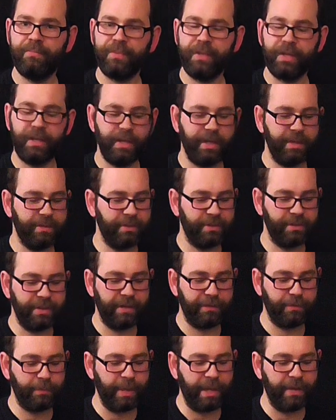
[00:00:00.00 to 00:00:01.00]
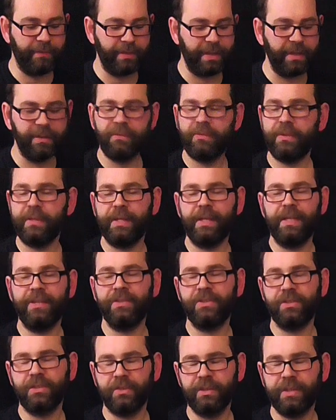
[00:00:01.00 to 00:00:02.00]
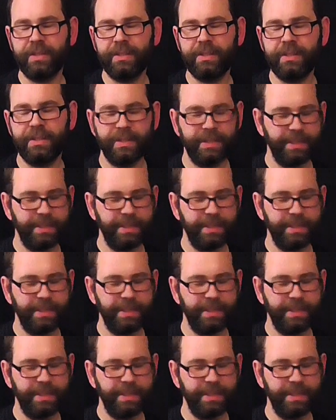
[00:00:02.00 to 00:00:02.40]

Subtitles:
Doesn't have to have anything inside.